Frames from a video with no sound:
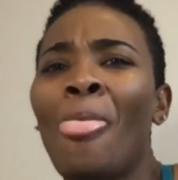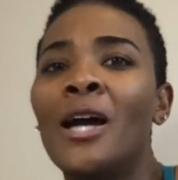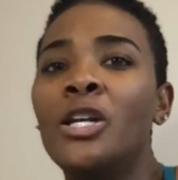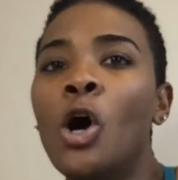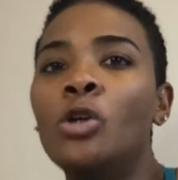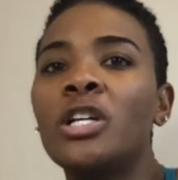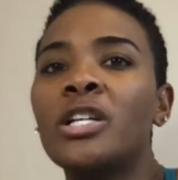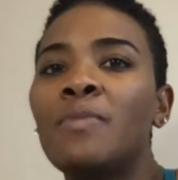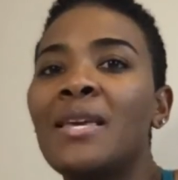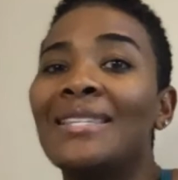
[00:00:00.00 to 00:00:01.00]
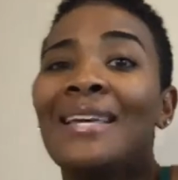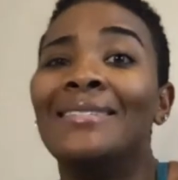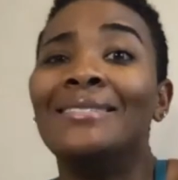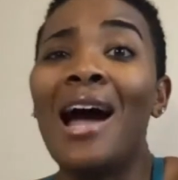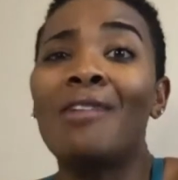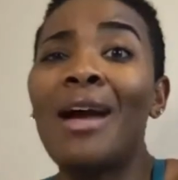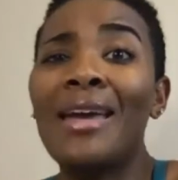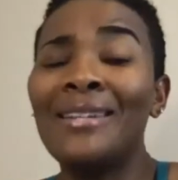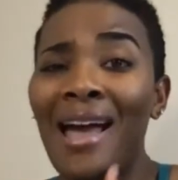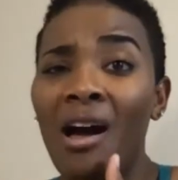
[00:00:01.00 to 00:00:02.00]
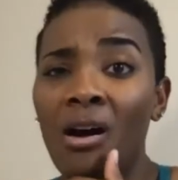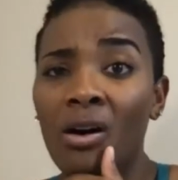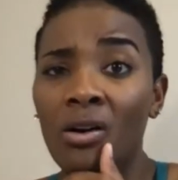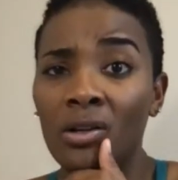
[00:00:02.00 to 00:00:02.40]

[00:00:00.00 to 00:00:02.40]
No just means not right now.